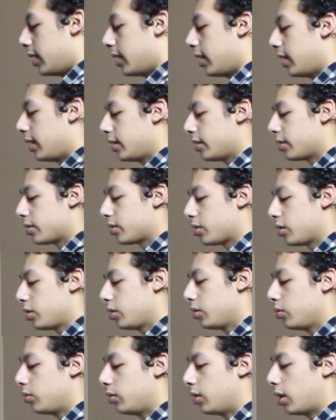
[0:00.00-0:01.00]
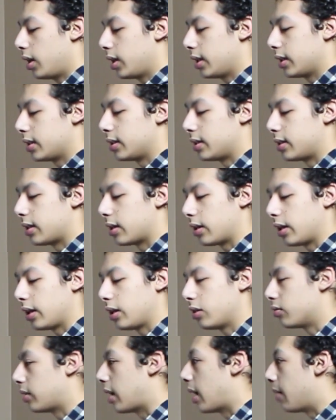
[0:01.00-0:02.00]
is to not necessarily
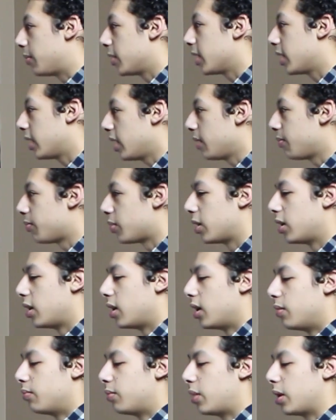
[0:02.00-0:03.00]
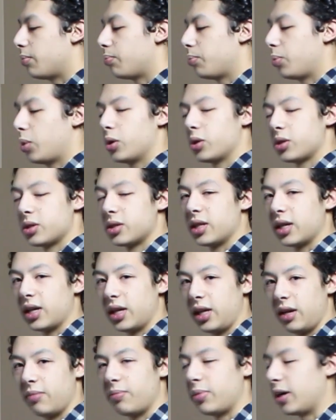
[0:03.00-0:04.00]
grab the clip, but push the
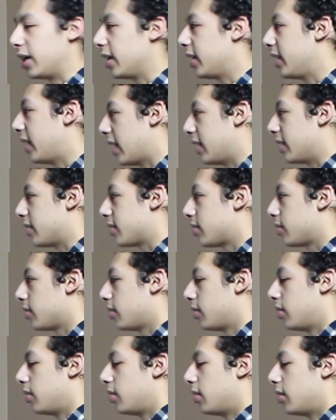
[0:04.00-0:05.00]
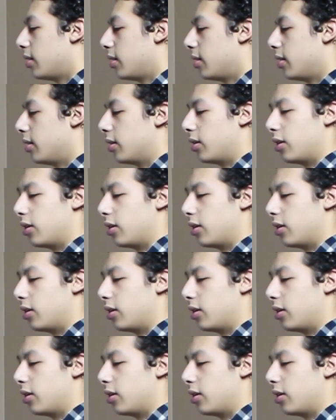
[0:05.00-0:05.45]
clip against the